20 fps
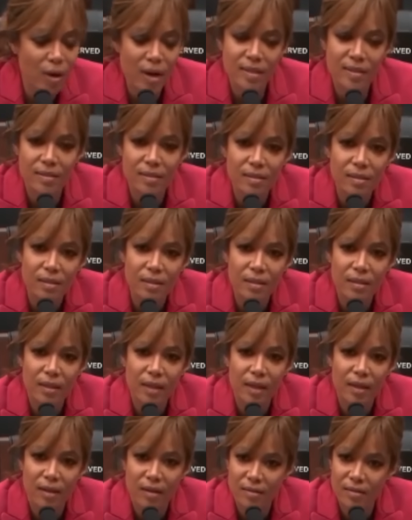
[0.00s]
trust
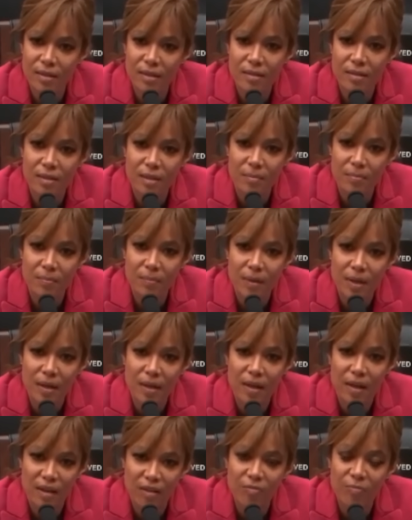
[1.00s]
in our system
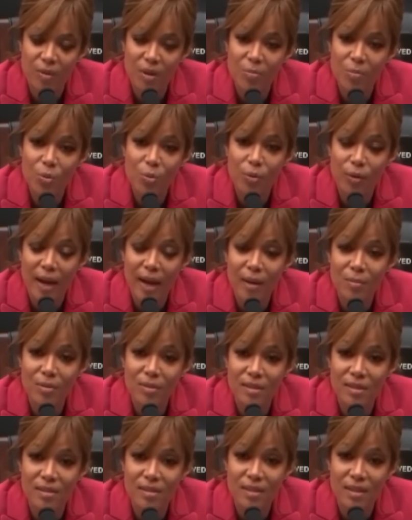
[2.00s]
if people were
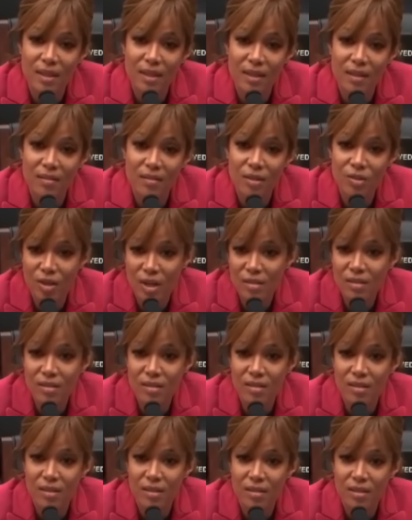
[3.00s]
able to see the
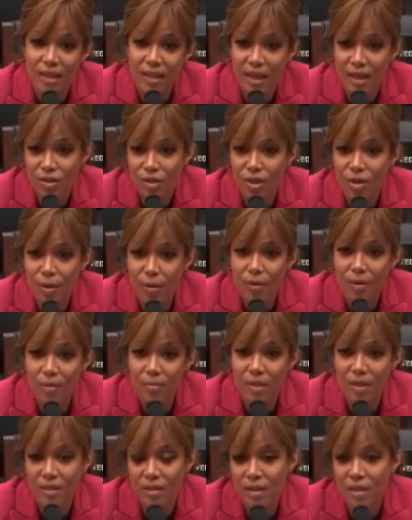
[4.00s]
justices and get to know
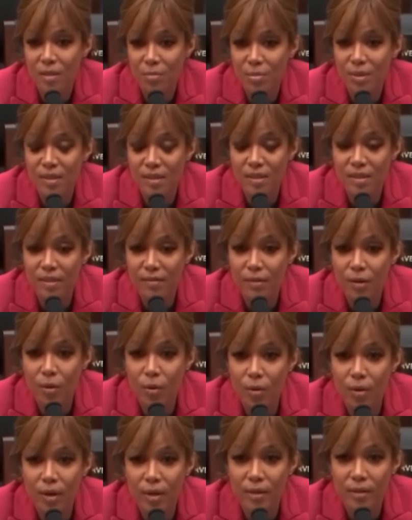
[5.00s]
them and see the business of
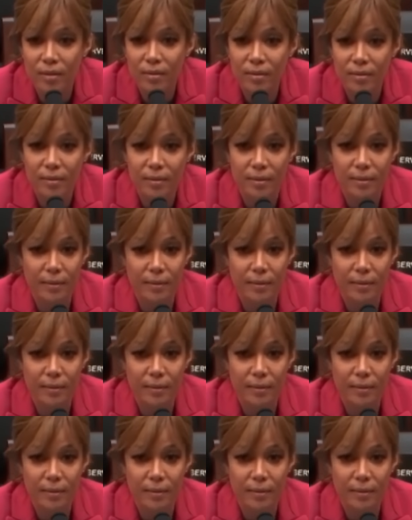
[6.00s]
the court.